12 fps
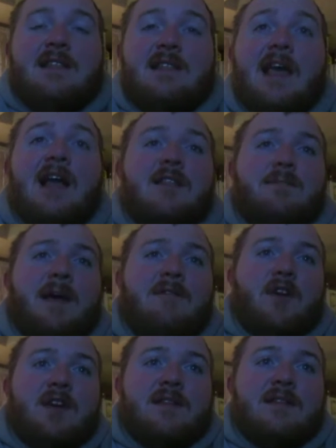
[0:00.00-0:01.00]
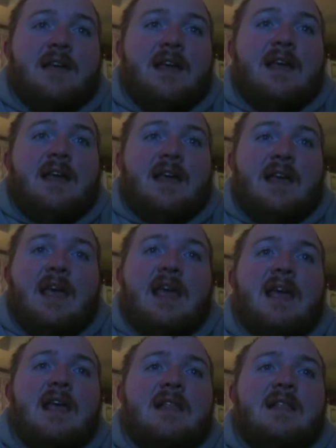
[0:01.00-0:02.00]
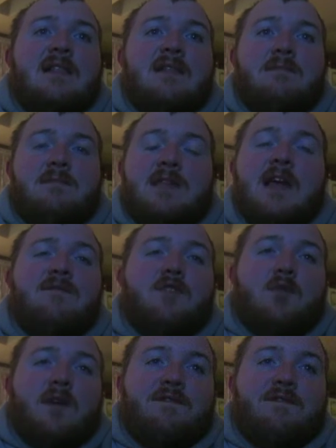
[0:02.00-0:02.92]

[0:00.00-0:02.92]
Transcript: Dallas Mavericks. In Denver,